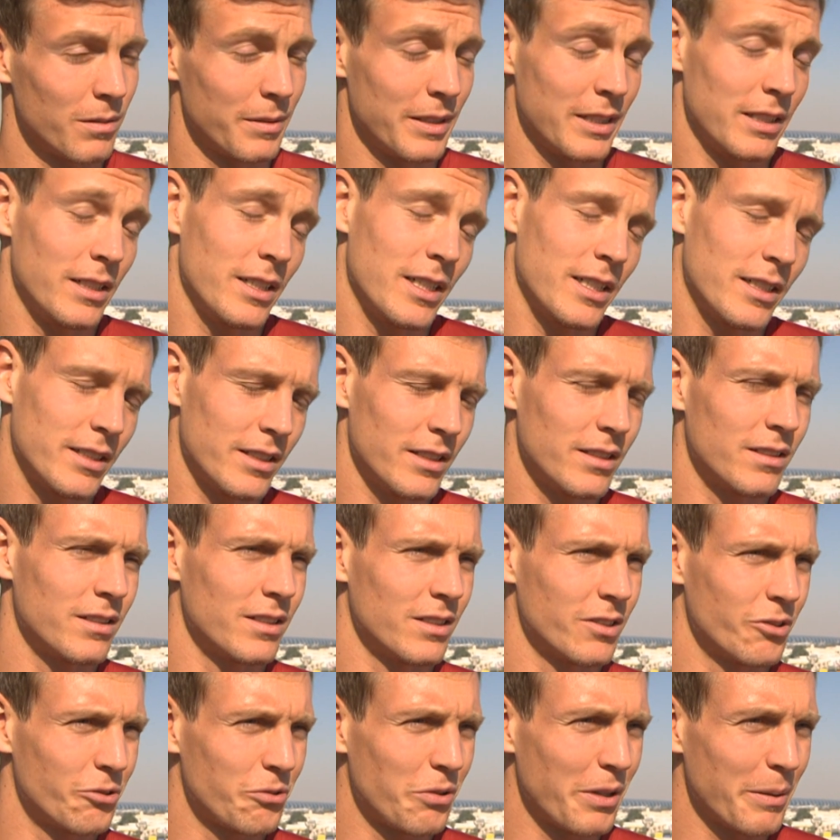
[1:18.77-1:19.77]
I mean, yes, it's
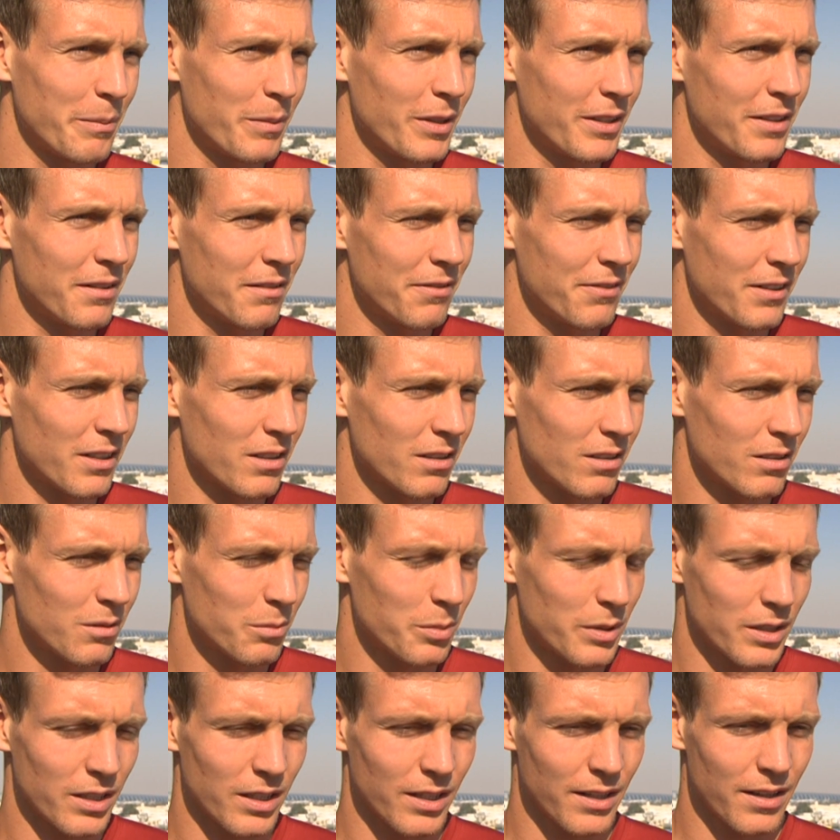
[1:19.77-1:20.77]
extremely
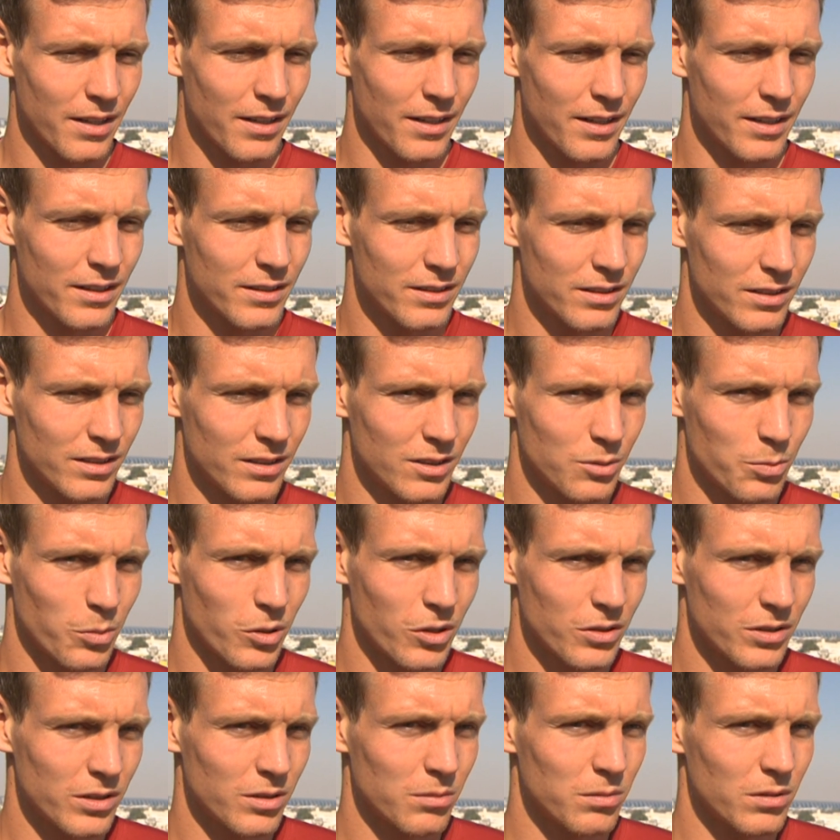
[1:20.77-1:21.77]
difficult, but I think it's it's
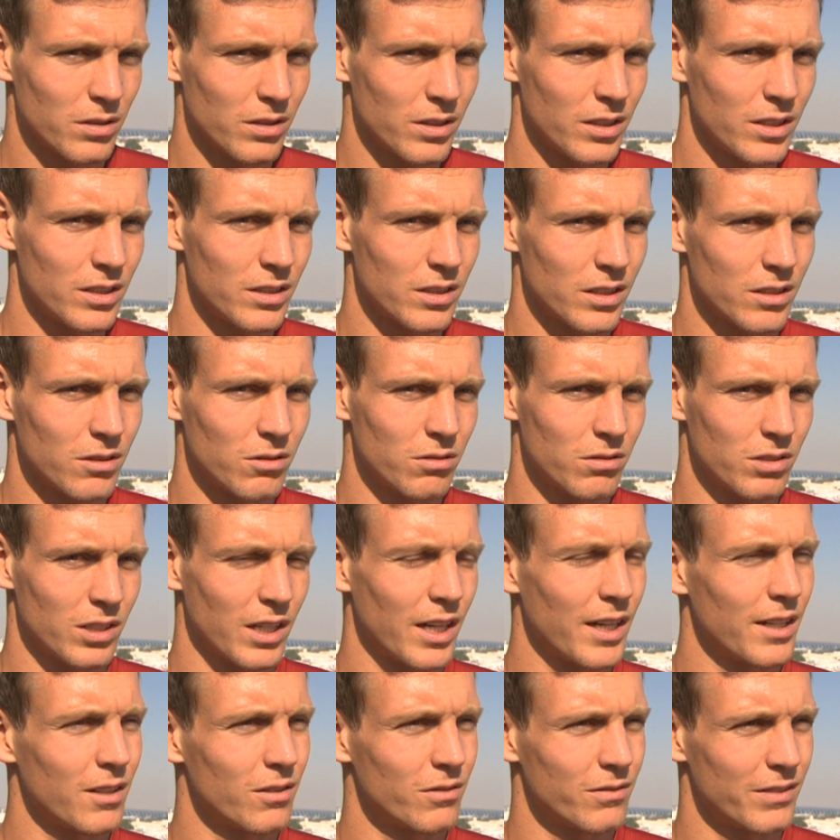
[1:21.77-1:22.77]
possible. He's a good
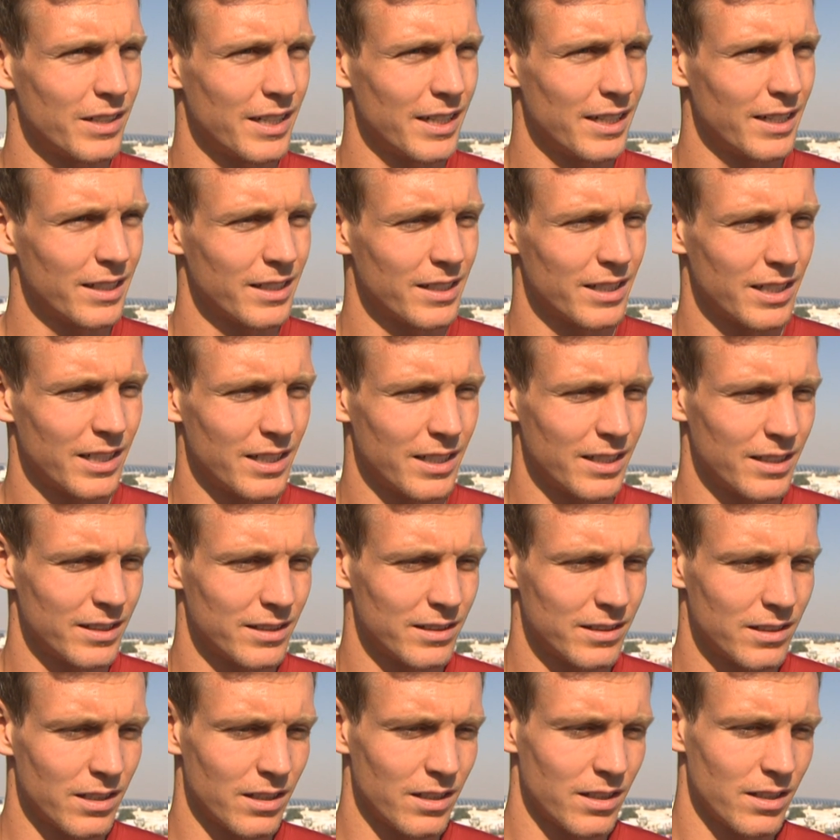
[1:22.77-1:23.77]
sign of that,
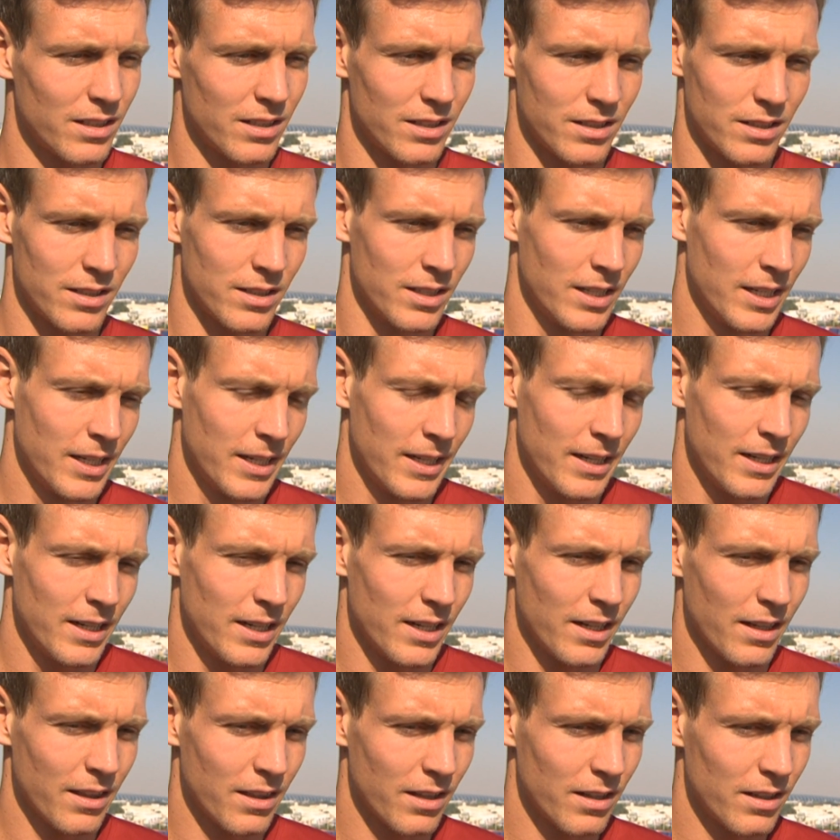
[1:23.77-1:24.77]
and uh,
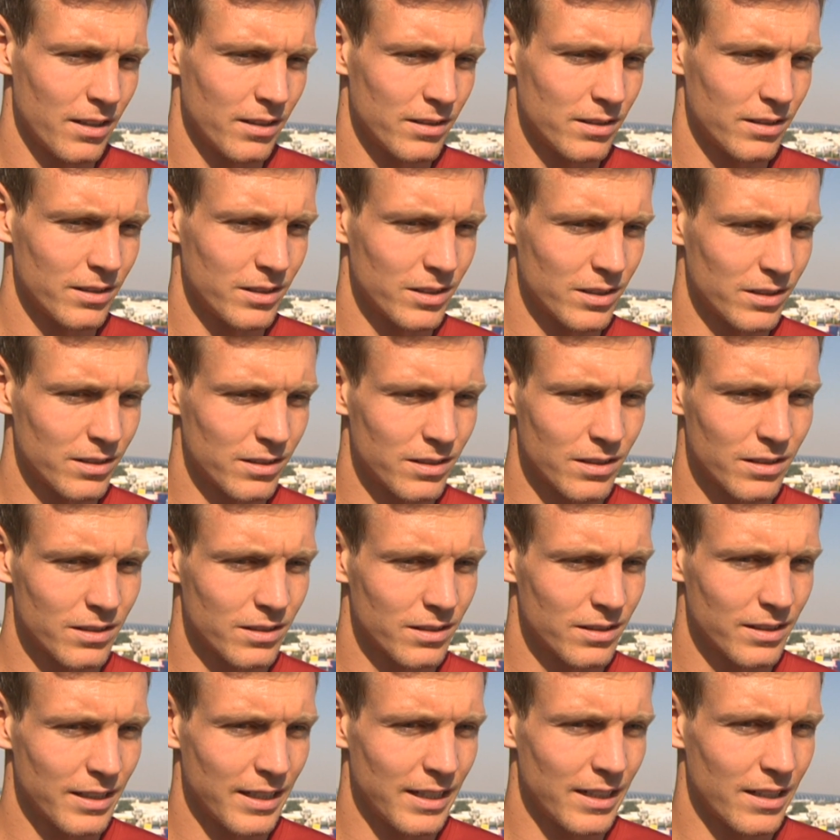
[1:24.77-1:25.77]
I think it's just a,
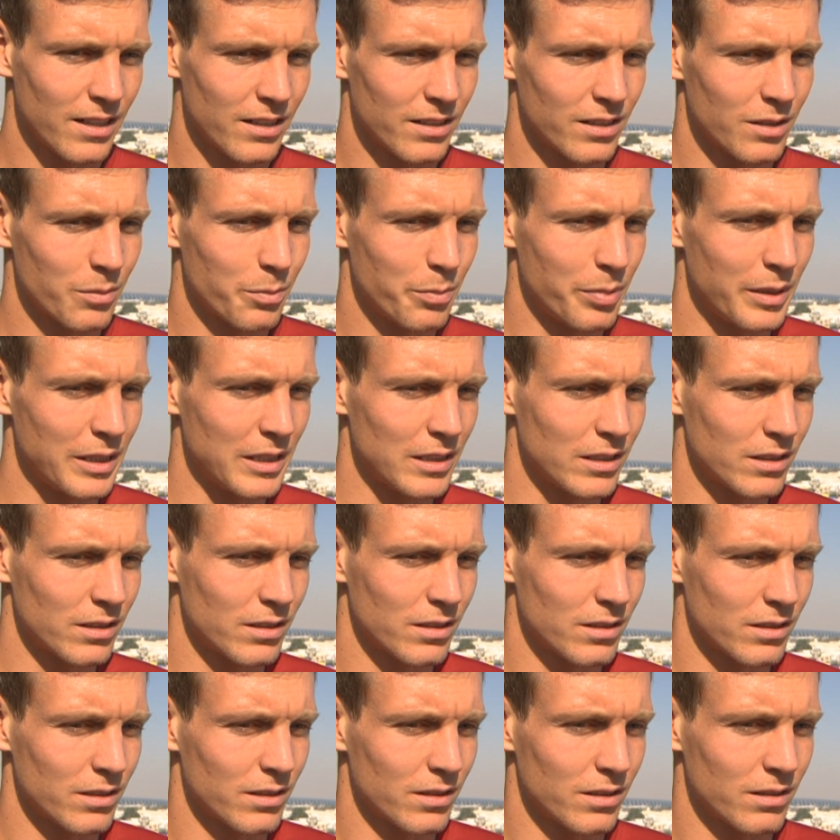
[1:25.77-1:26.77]
another
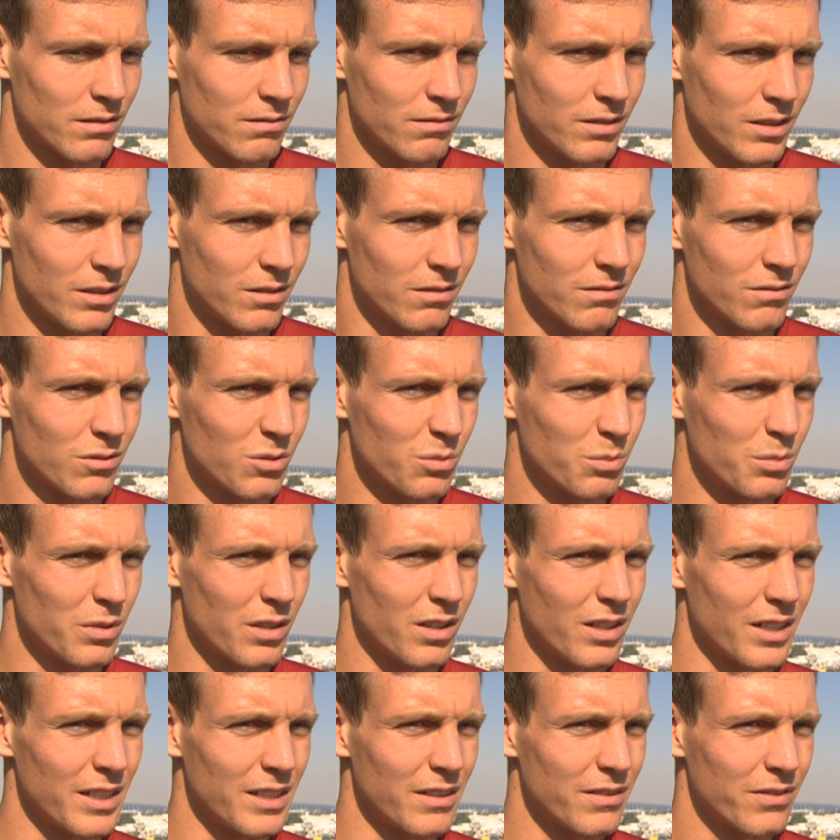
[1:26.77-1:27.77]
piece, uh, you know, to
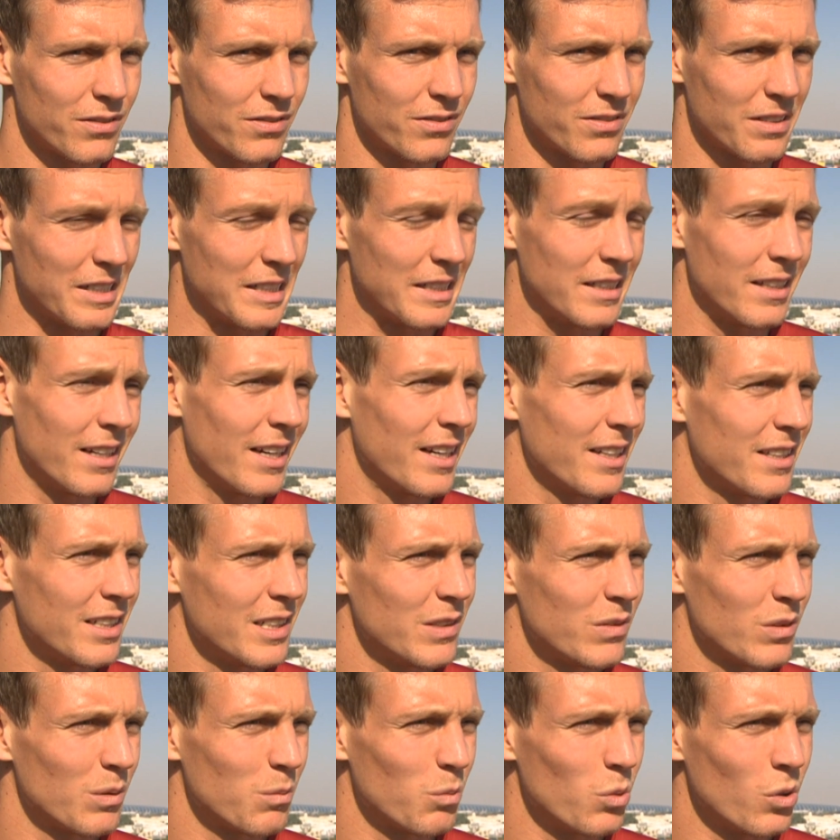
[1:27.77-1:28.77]
believe in that
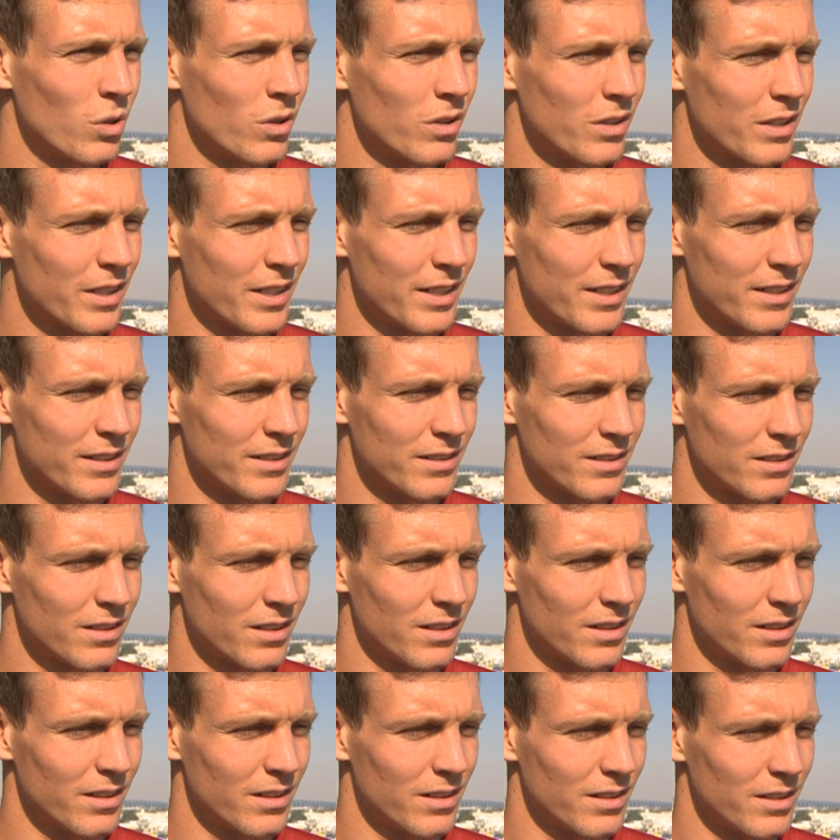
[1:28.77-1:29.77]
even more and
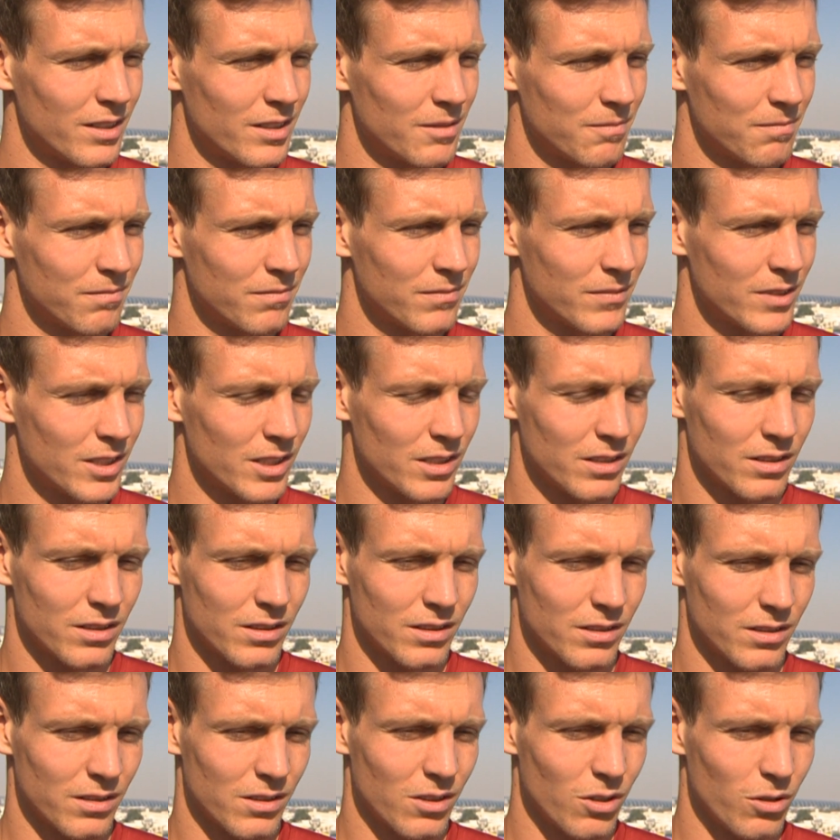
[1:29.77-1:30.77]
uh,
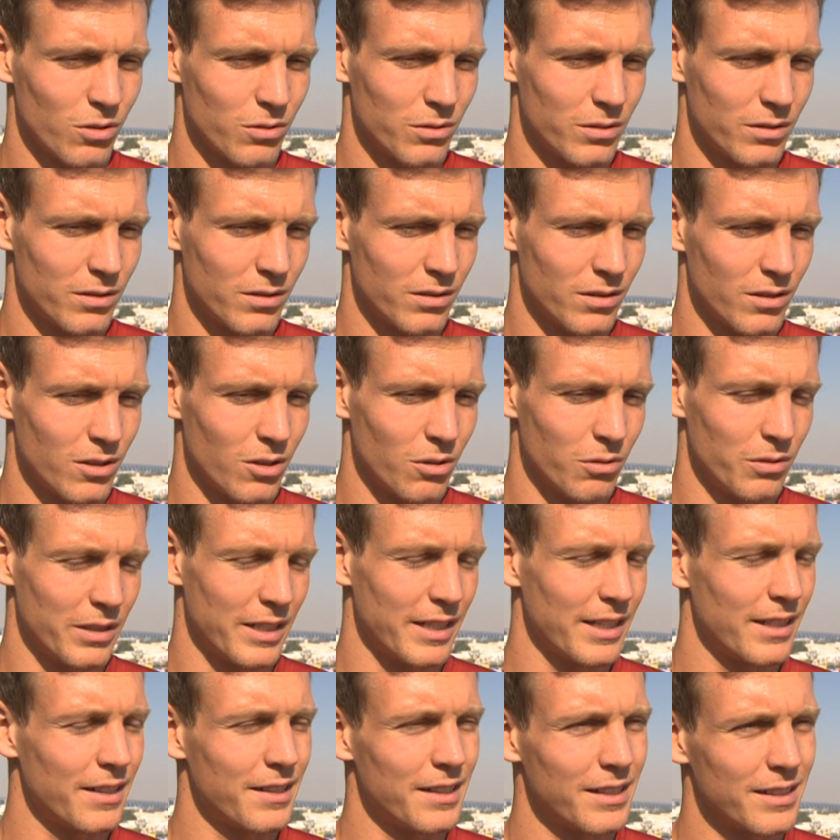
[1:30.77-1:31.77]
just go go
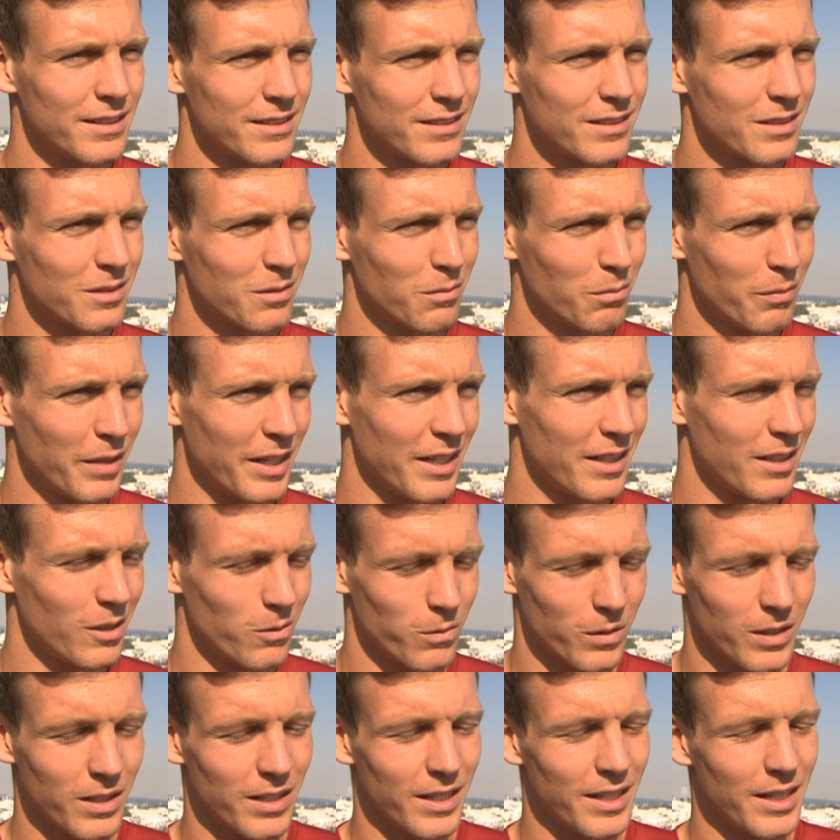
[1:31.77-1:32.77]
there and make
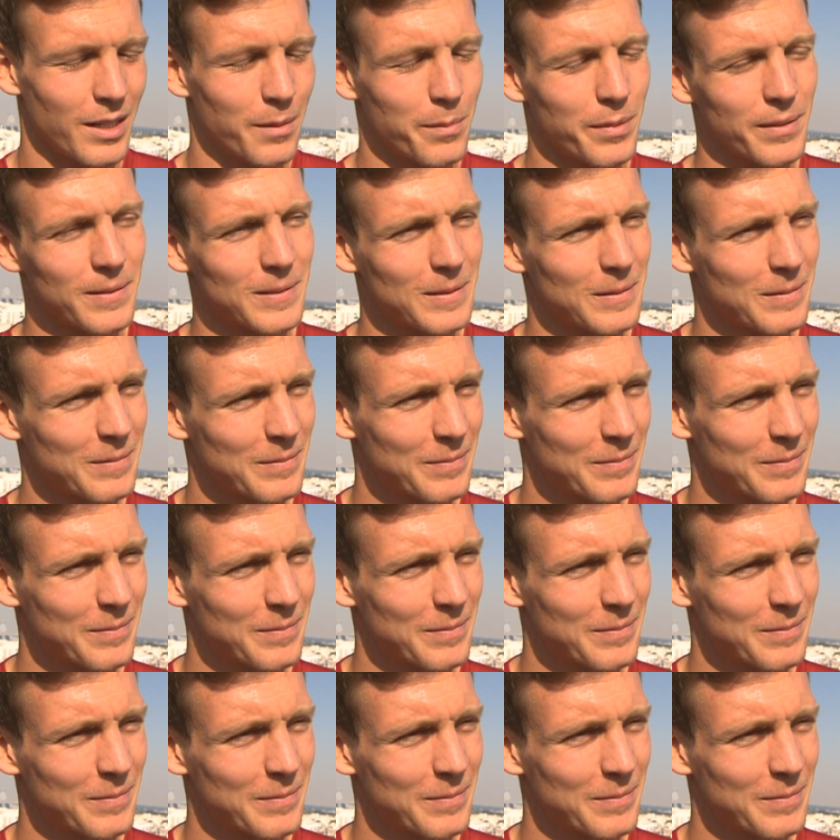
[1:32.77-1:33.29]
it one day happen.